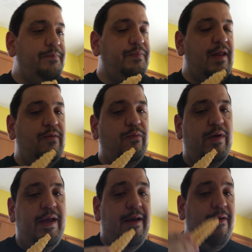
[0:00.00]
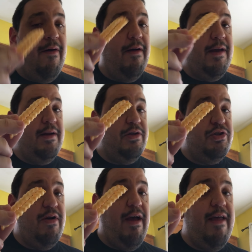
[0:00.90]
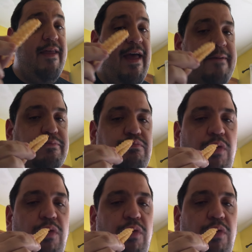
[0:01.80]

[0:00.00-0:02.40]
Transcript: We are going to try that.